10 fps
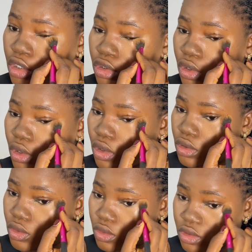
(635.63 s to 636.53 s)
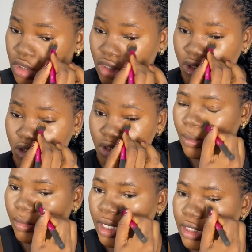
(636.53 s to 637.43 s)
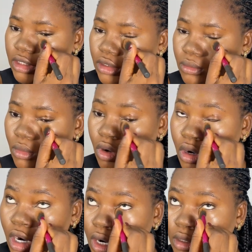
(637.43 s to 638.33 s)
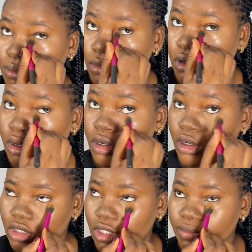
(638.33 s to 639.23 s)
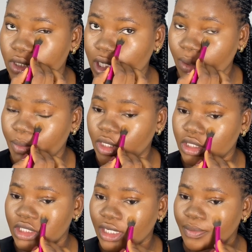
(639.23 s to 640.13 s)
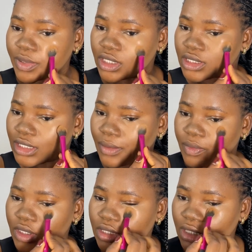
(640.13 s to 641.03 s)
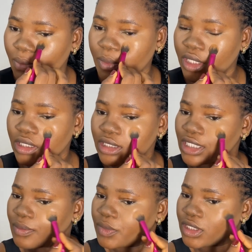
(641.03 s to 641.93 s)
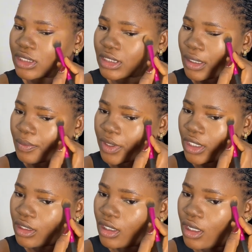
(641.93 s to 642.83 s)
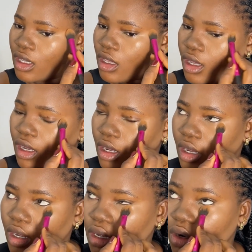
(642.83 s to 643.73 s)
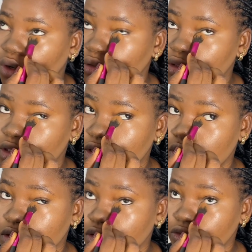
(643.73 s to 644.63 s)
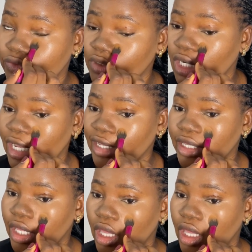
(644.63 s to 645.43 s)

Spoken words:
your nose is. Blending more and more. Just keep tapping, tapping, tapping, tapping, tapping, tapping until you feel like